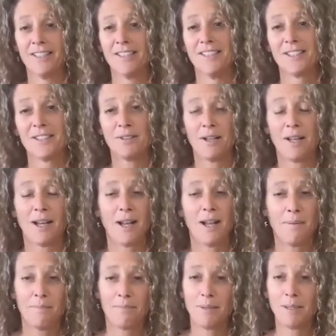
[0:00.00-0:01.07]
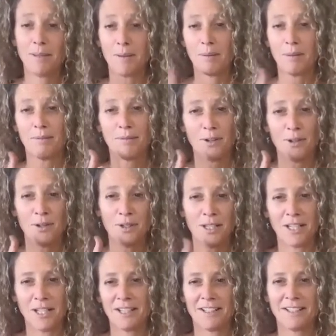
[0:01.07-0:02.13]
So I picked up the phone
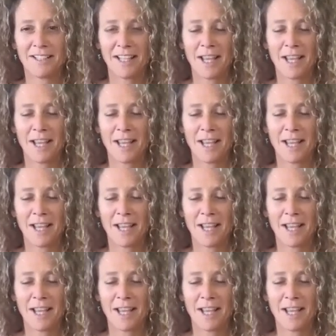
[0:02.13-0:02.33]
and